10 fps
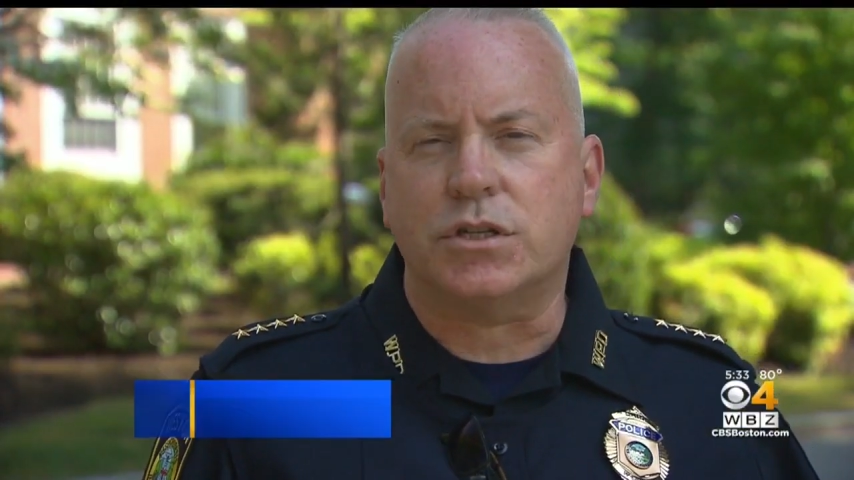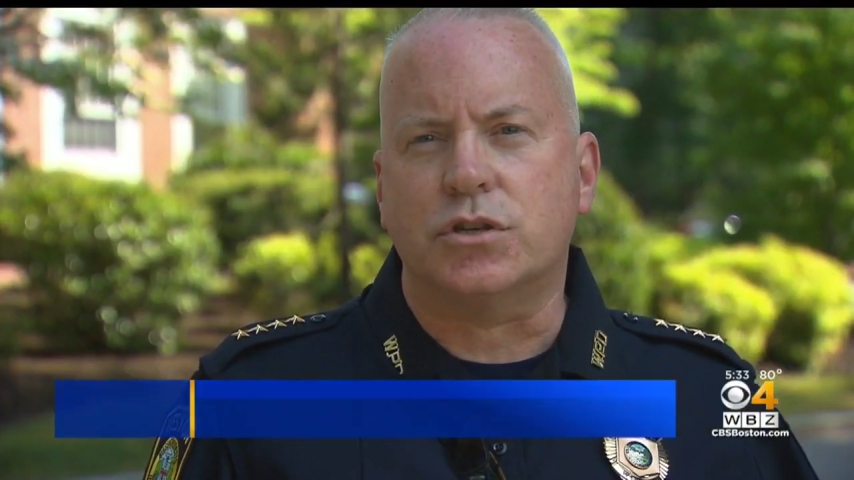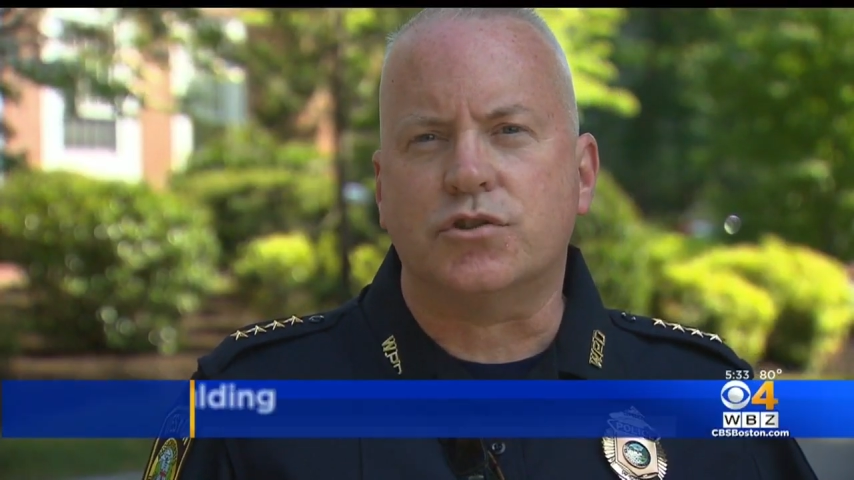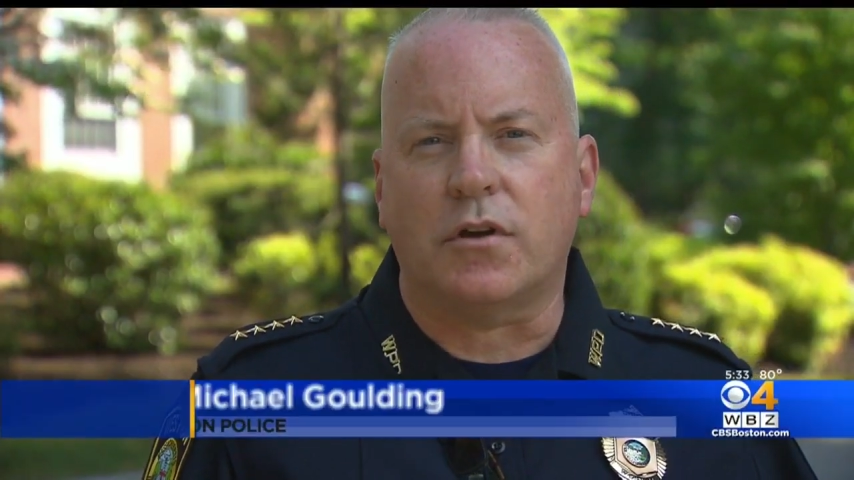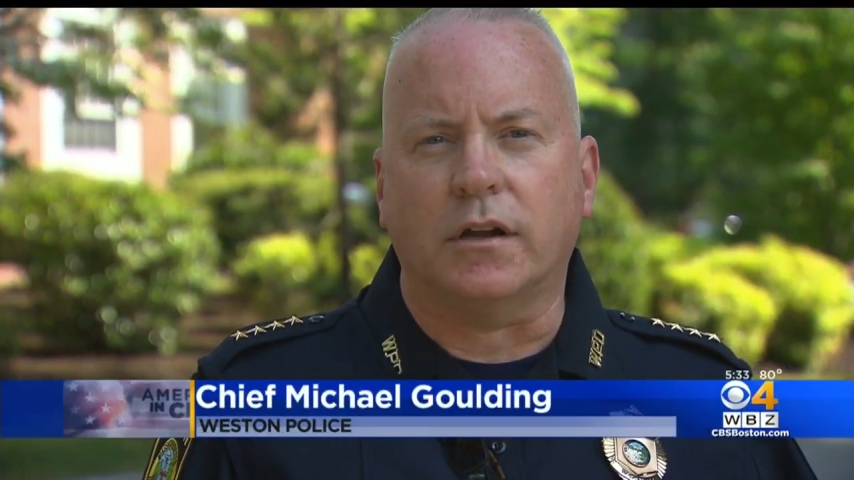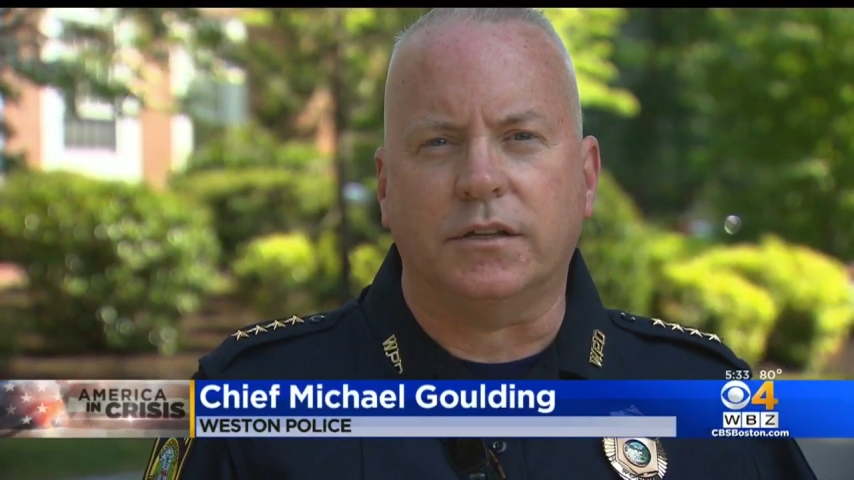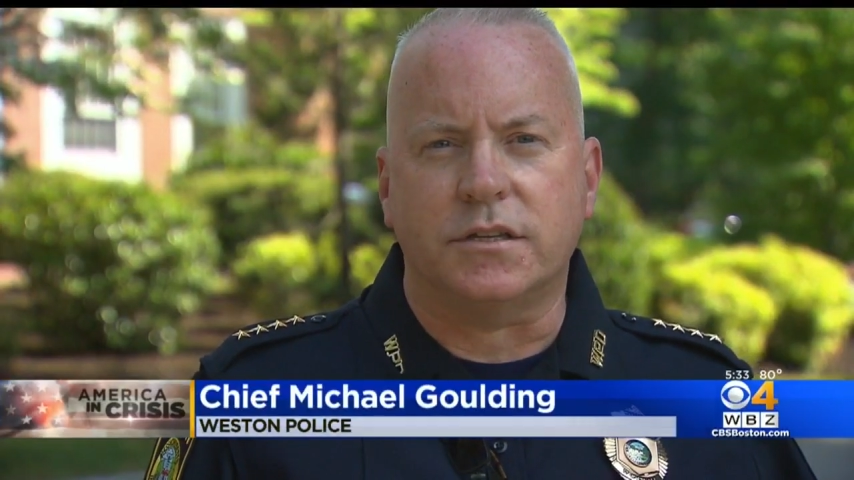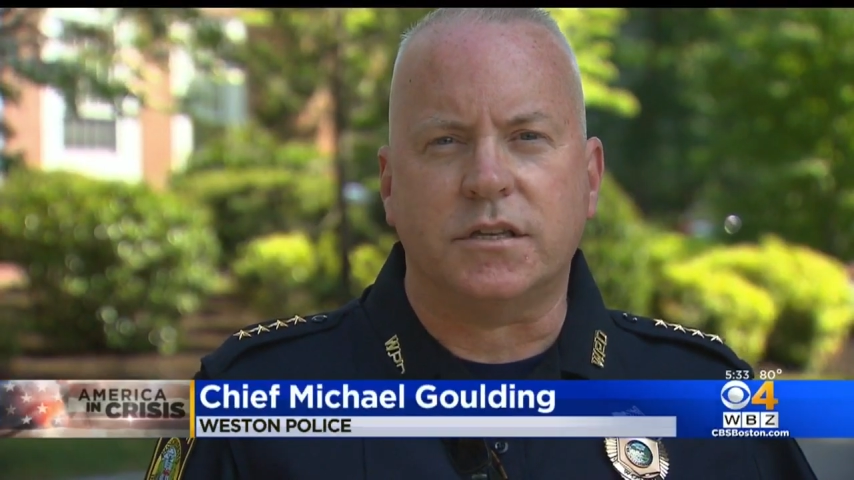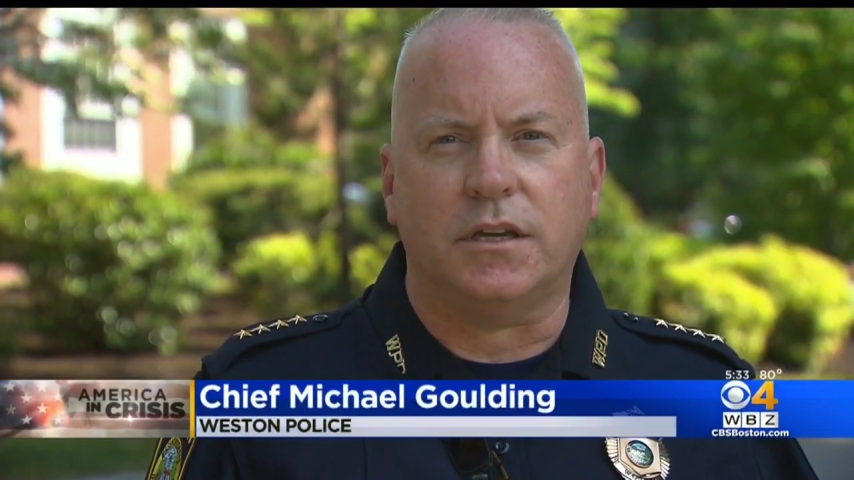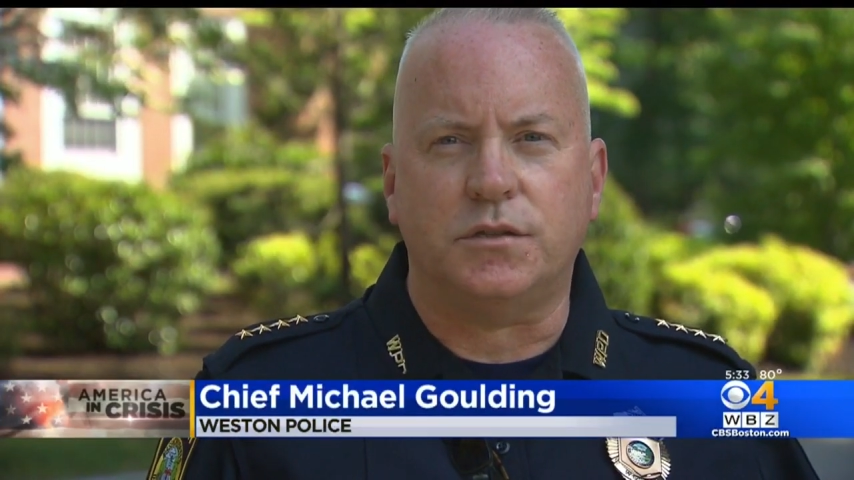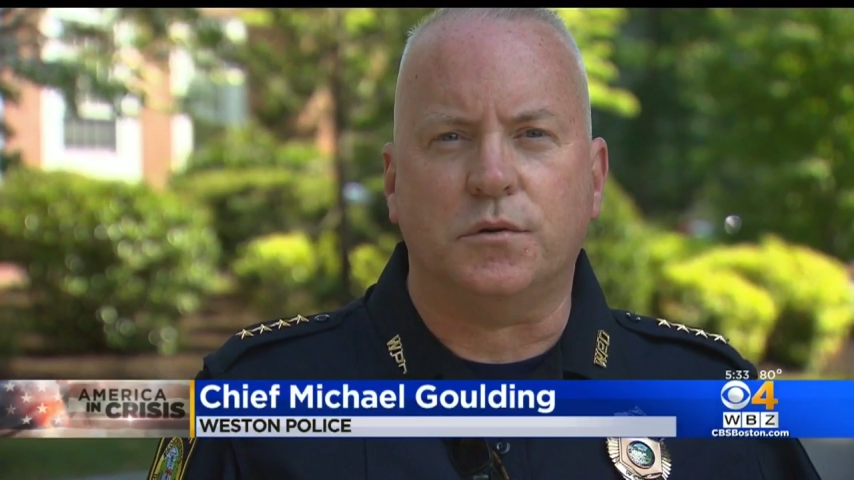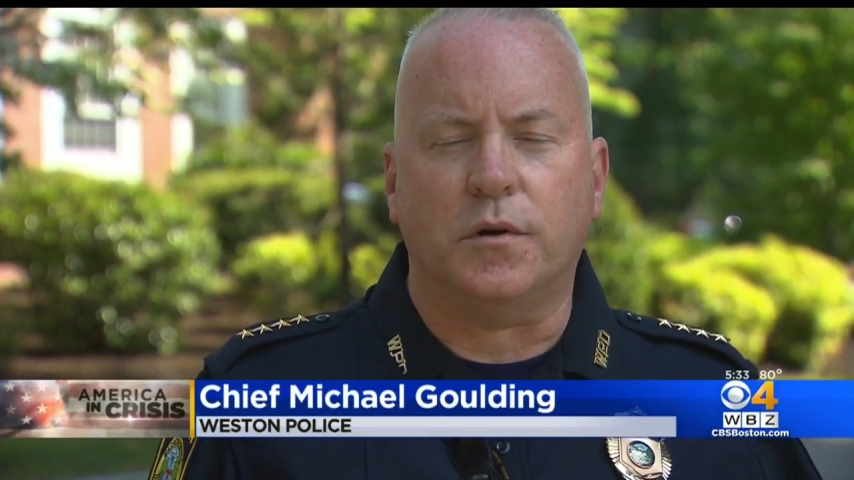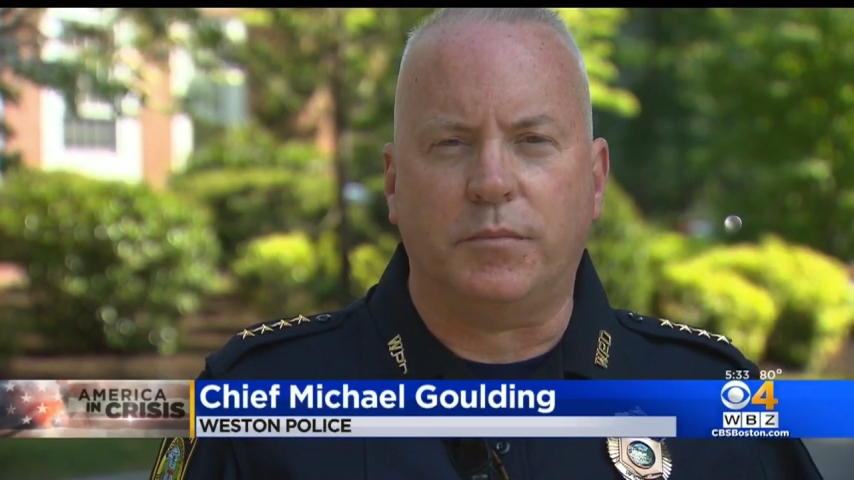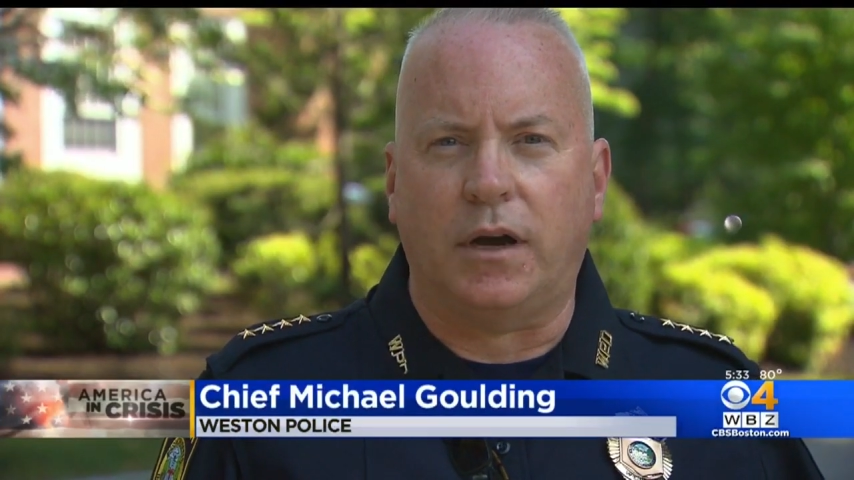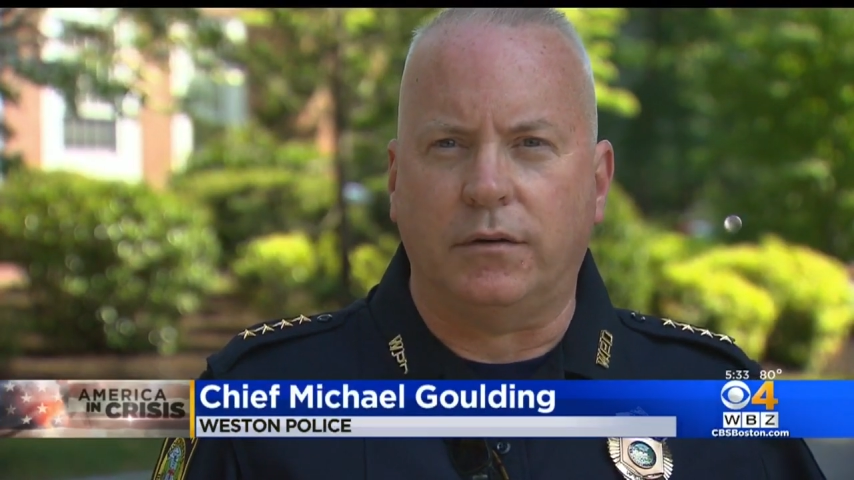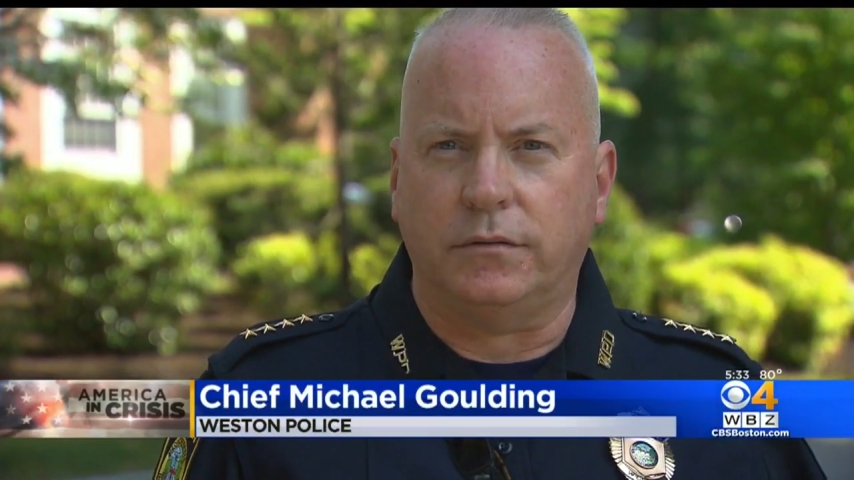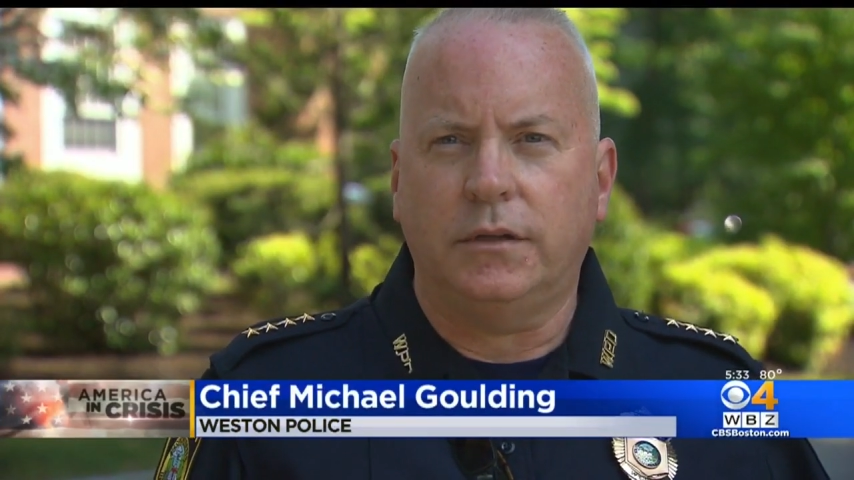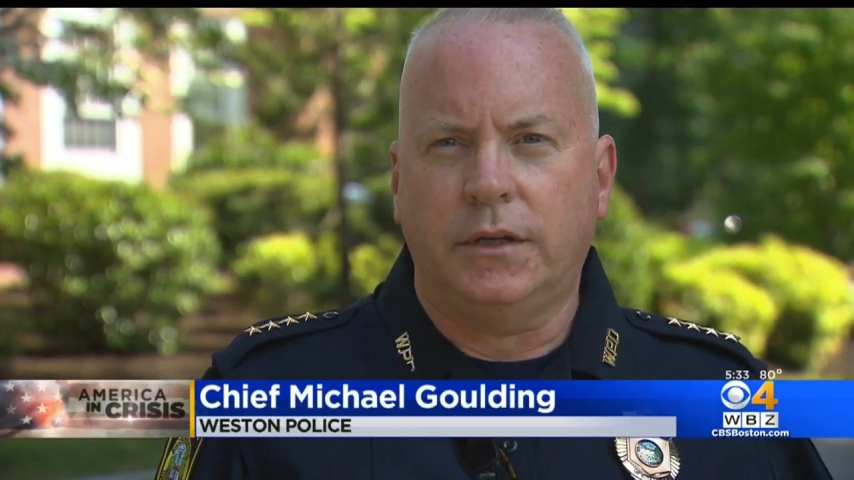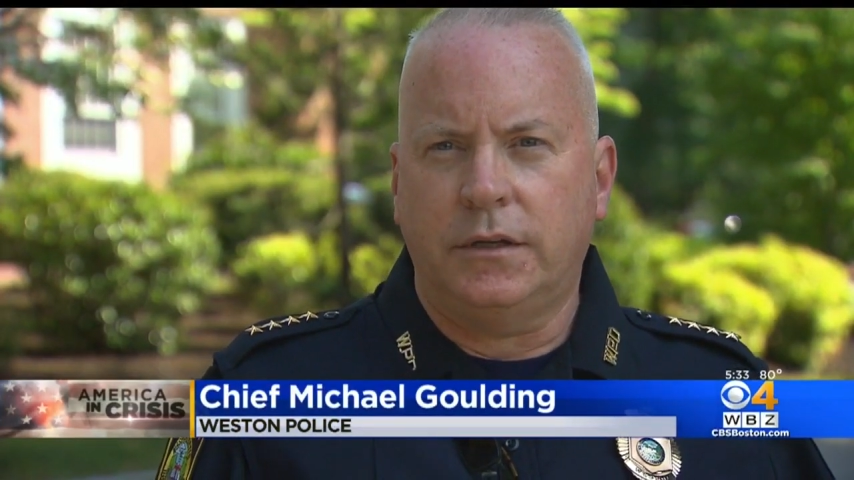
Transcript: just as strongly as they do about